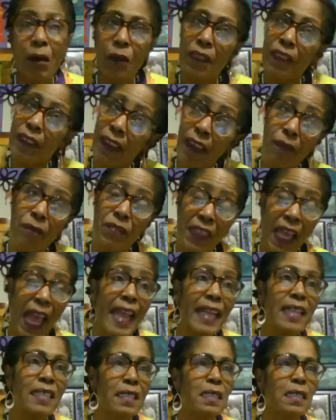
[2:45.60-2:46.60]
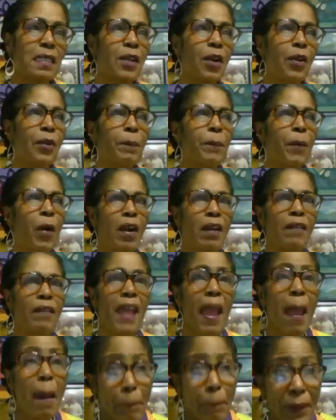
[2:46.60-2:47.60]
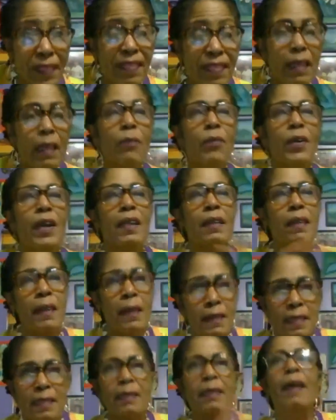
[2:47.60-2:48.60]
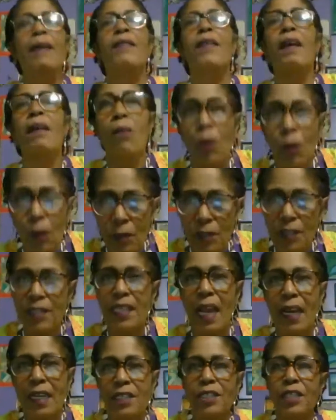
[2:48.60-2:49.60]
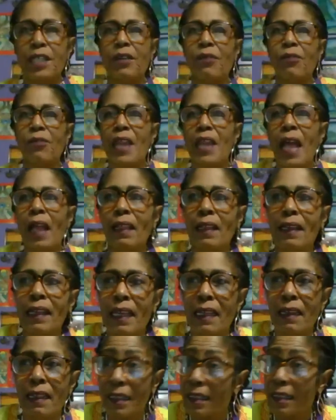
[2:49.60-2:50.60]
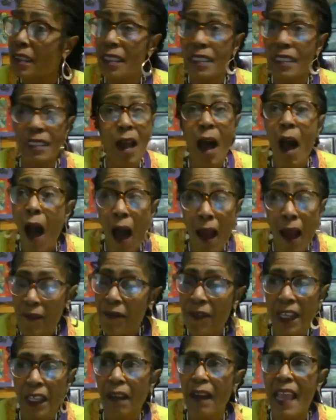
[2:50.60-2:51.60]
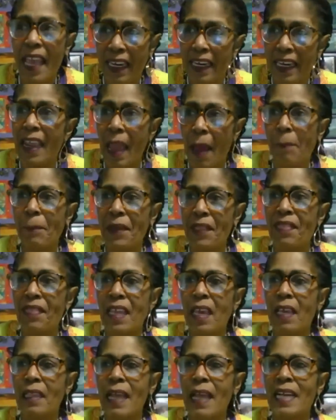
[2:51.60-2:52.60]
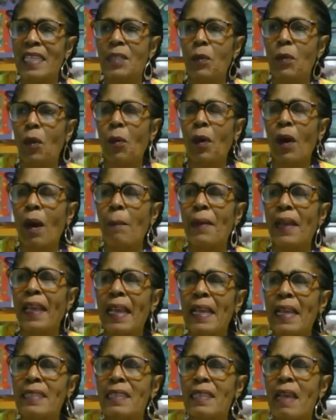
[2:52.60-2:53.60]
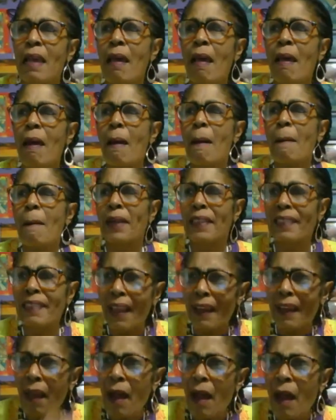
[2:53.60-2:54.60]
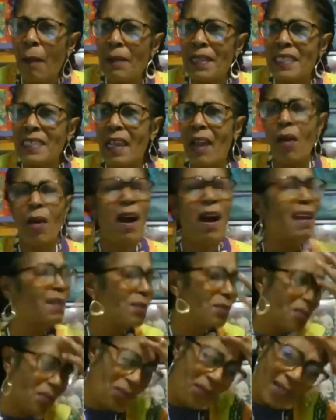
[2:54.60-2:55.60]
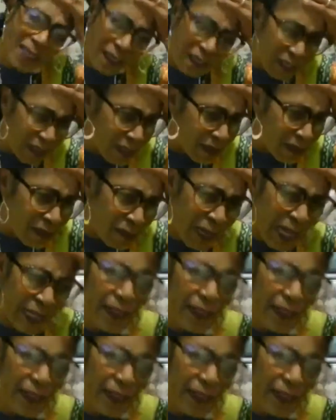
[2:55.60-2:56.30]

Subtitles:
give thanks, a certain part of empathy, where there's another whole section of reality that does not feel any empathy, and that's what we're up against. But that come and say, oh, I don't know what to do, and